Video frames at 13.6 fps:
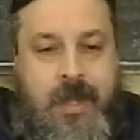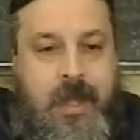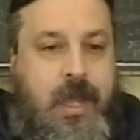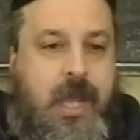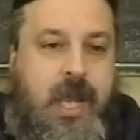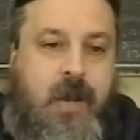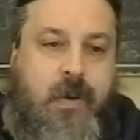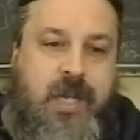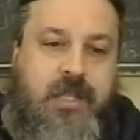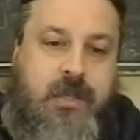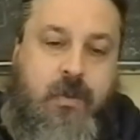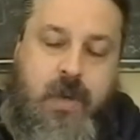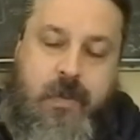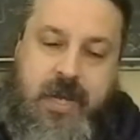
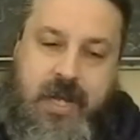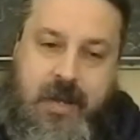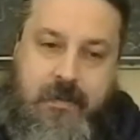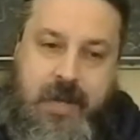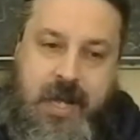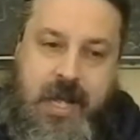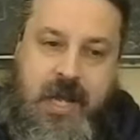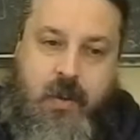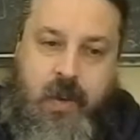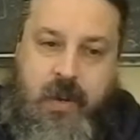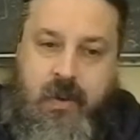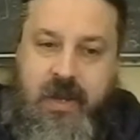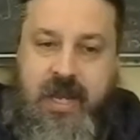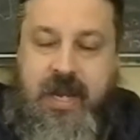Anyways, when we come back, we
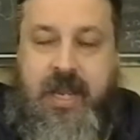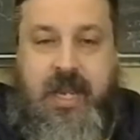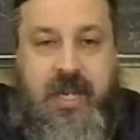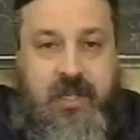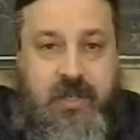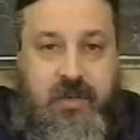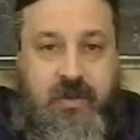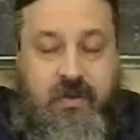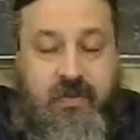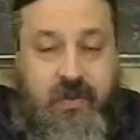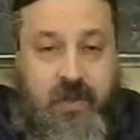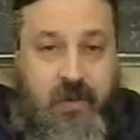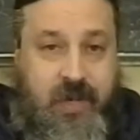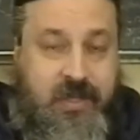will get
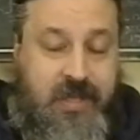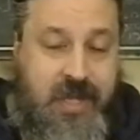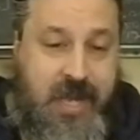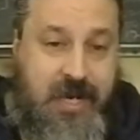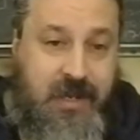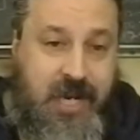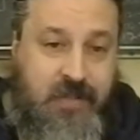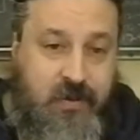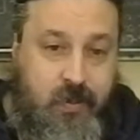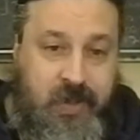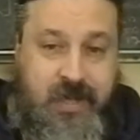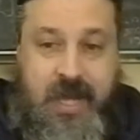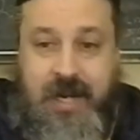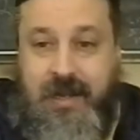further into the headlines. We'll
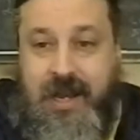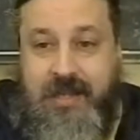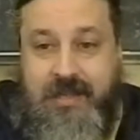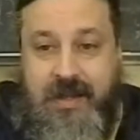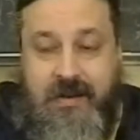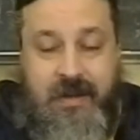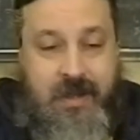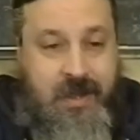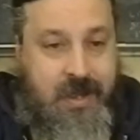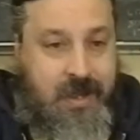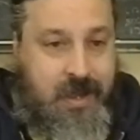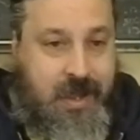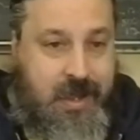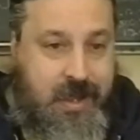bring the headlines out,
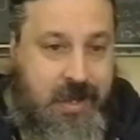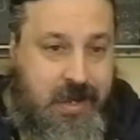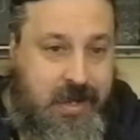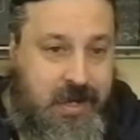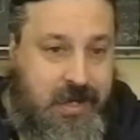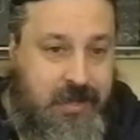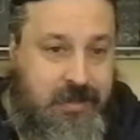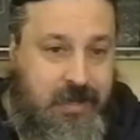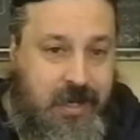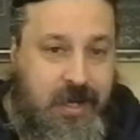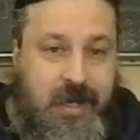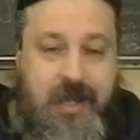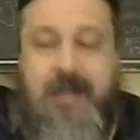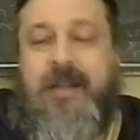and
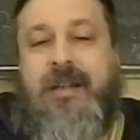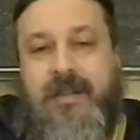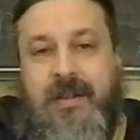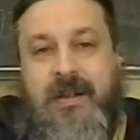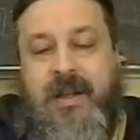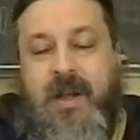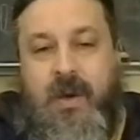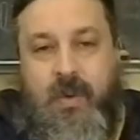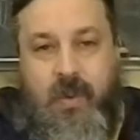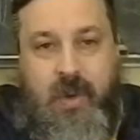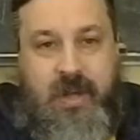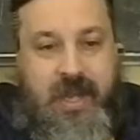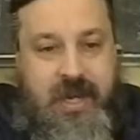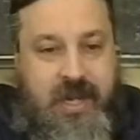
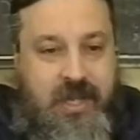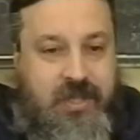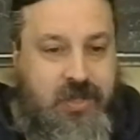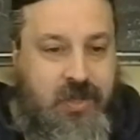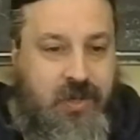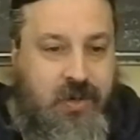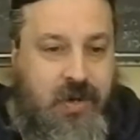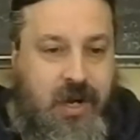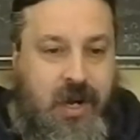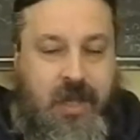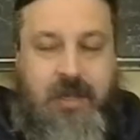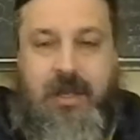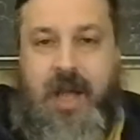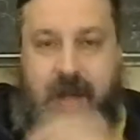we'll get into
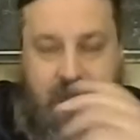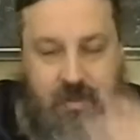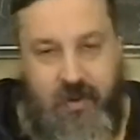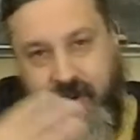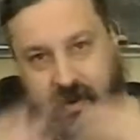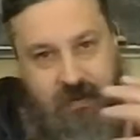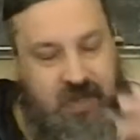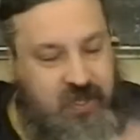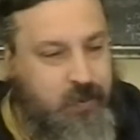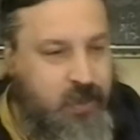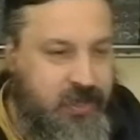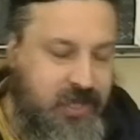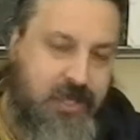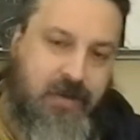a lot more of this
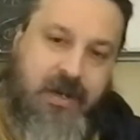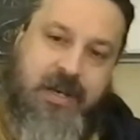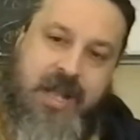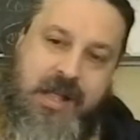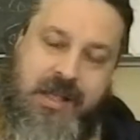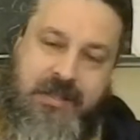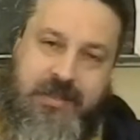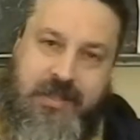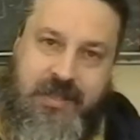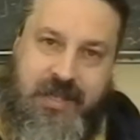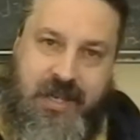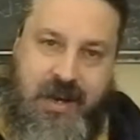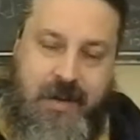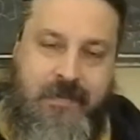particular analysis
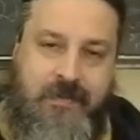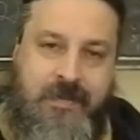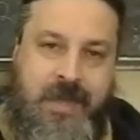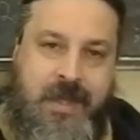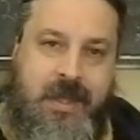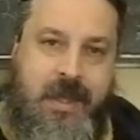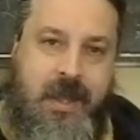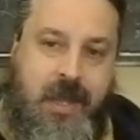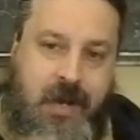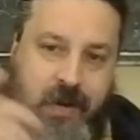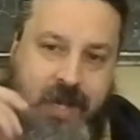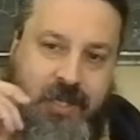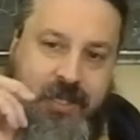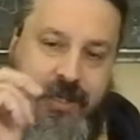here.
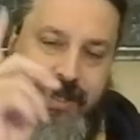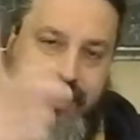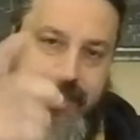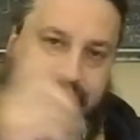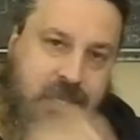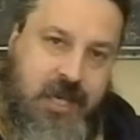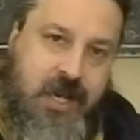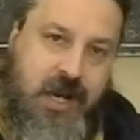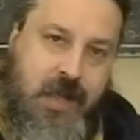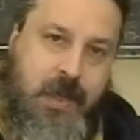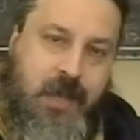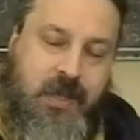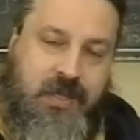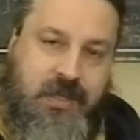Anyways, see you on
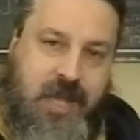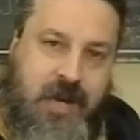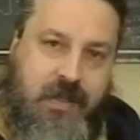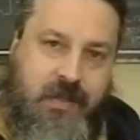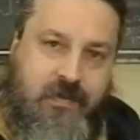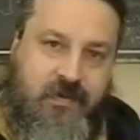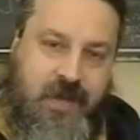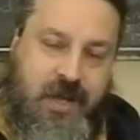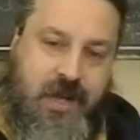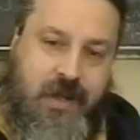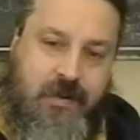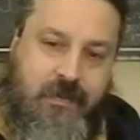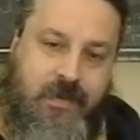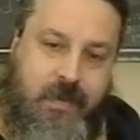the other side of
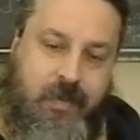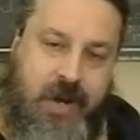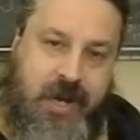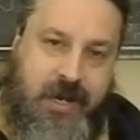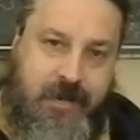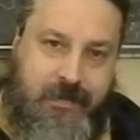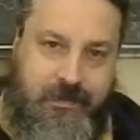the break.